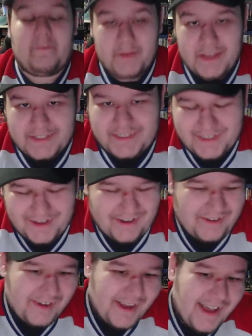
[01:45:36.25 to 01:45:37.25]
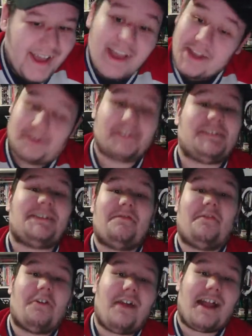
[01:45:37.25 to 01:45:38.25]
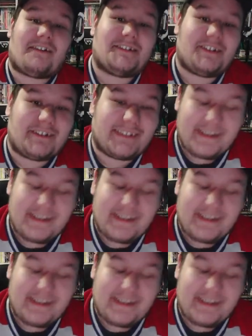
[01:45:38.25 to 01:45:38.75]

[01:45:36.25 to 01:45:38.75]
minutes ago, Christian Dvorak returns.